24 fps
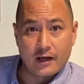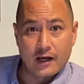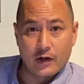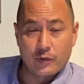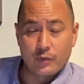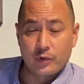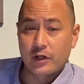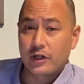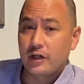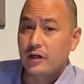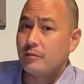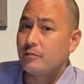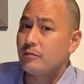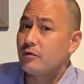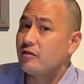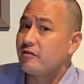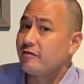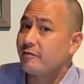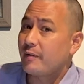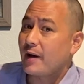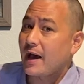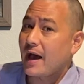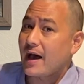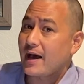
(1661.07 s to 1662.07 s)
And we're going to
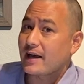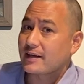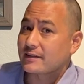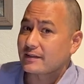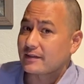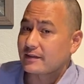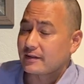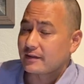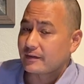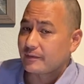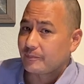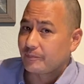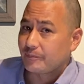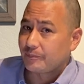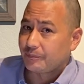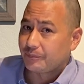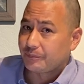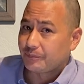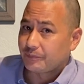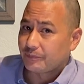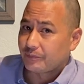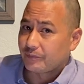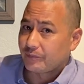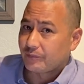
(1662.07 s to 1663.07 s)
move past
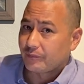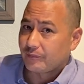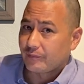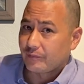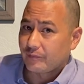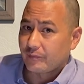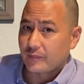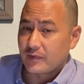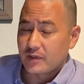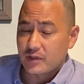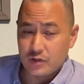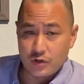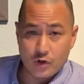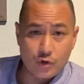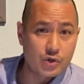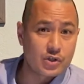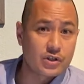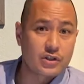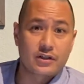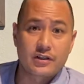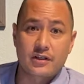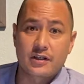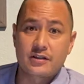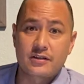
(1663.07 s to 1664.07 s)

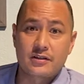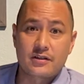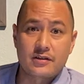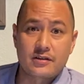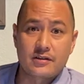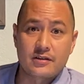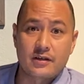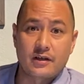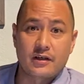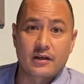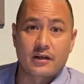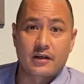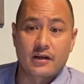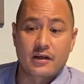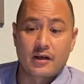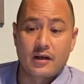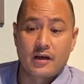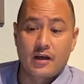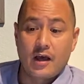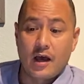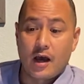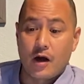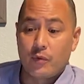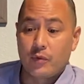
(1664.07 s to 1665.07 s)
social distancing.
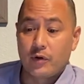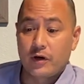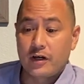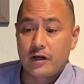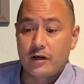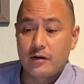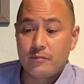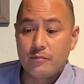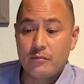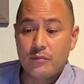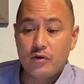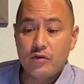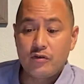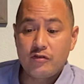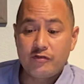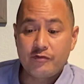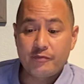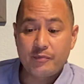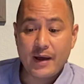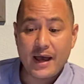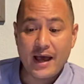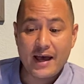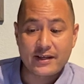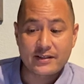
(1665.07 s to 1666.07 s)
And we're going to
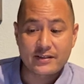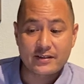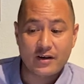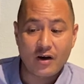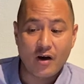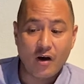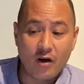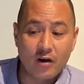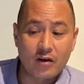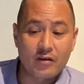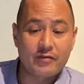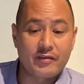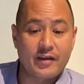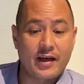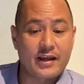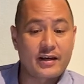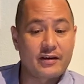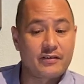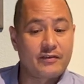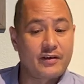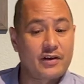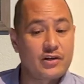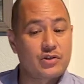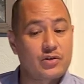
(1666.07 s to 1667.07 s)
move past all of
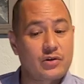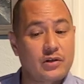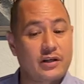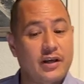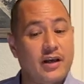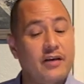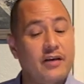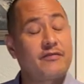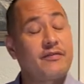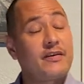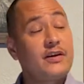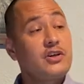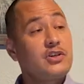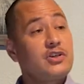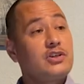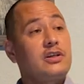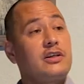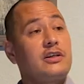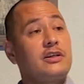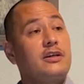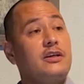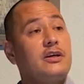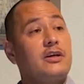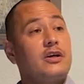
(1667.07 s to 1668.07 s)
that eventually.
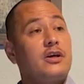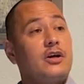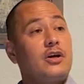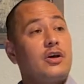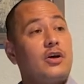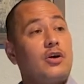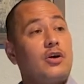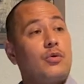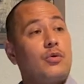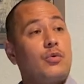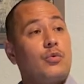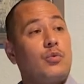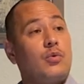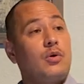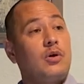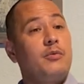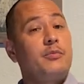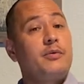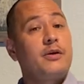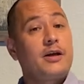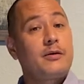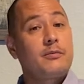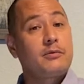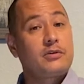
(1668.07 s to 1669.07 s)
Eventually,
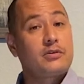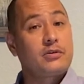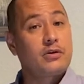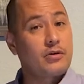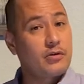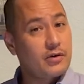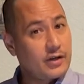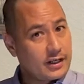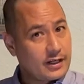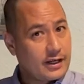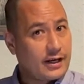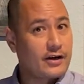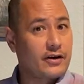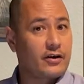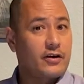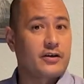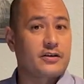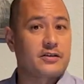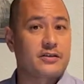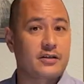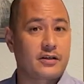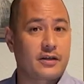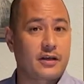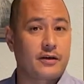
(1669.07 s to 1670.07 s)
we'll be able to go get
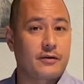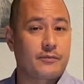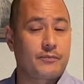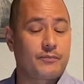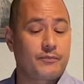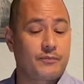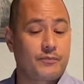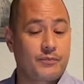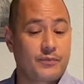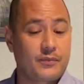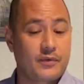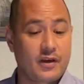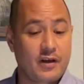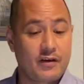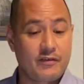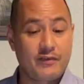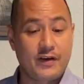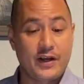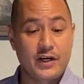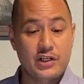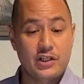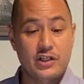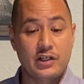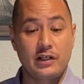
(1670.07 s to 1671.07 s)
haircuts again.
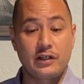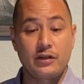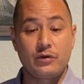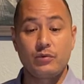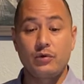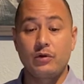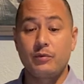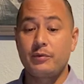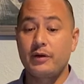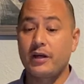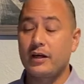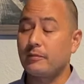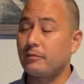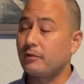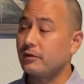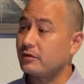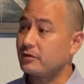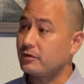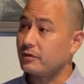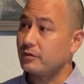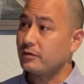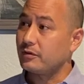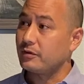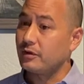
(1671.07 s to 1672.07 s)
Eventually, we'll be able
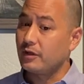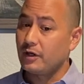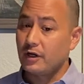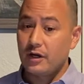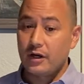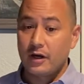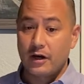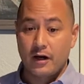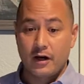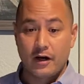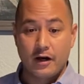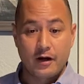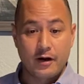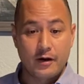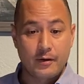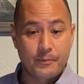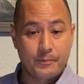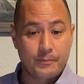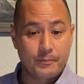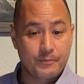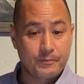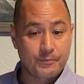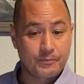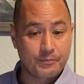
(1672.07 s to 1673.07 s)
to
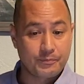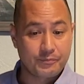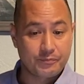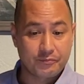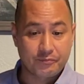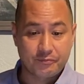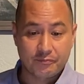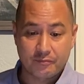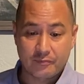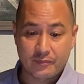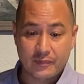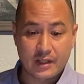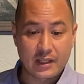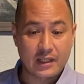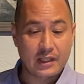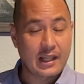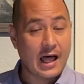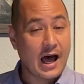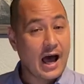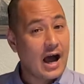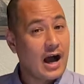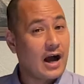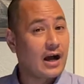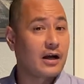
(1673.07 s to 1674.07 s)

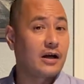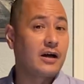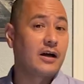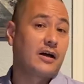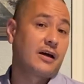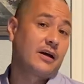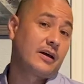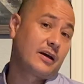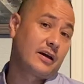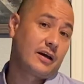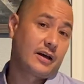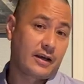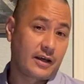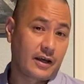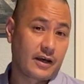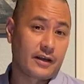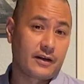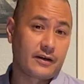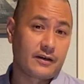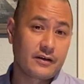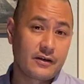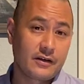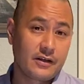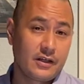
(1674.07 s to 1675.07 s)
la'ag
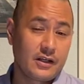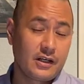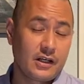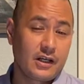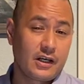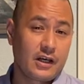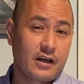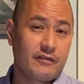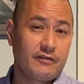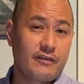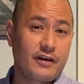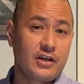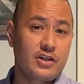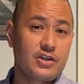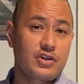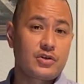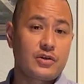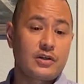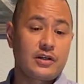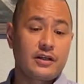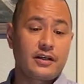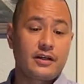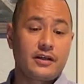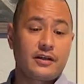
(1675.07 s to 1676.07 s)
again.
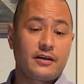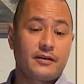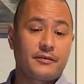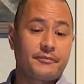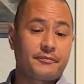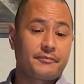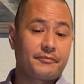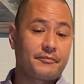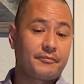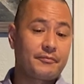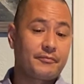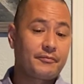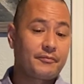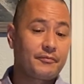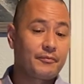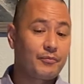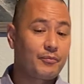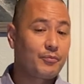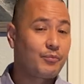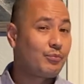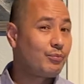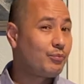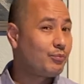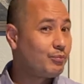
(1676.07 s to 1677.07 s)
Eventually,
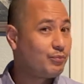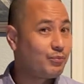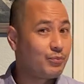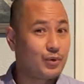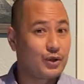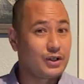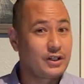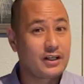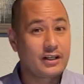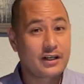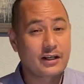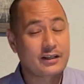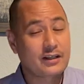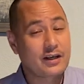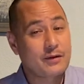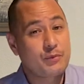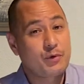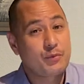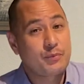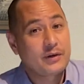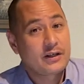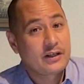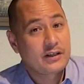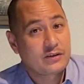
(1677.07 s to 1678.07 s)
pwede na
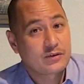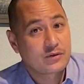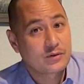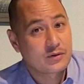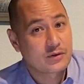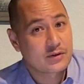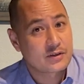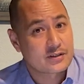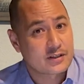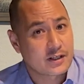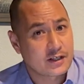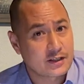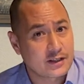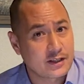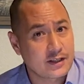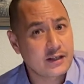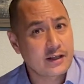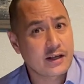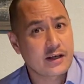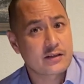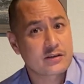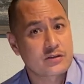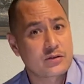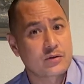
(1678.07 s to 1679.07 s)
tamo palito
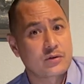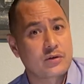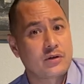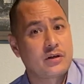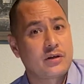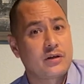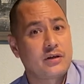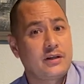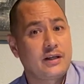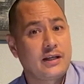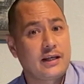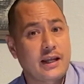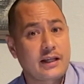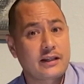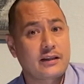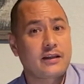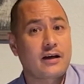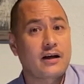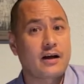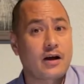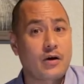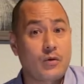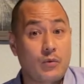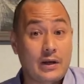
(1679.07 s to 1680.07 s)
sardinas ug
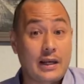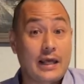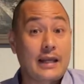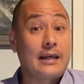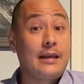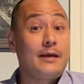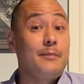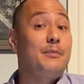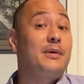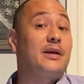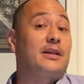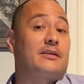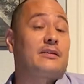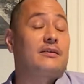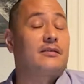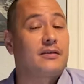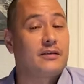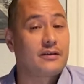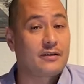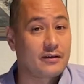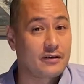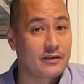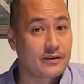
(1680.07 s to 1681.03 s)
nilatang walay limit.